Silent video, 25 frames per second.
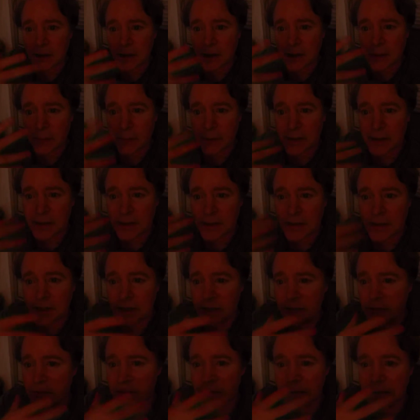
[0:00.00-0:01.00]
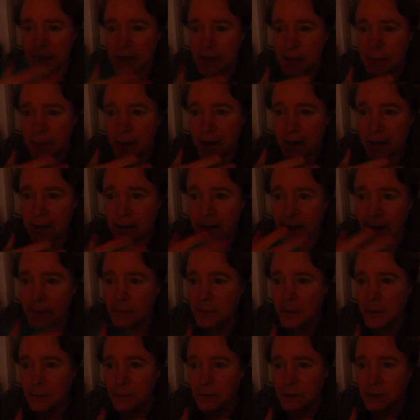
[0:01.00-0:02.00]
a weak sensation with those teeth back there. I'm
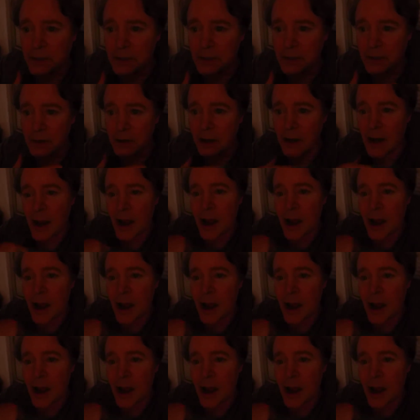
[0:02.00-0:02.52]
not really sure.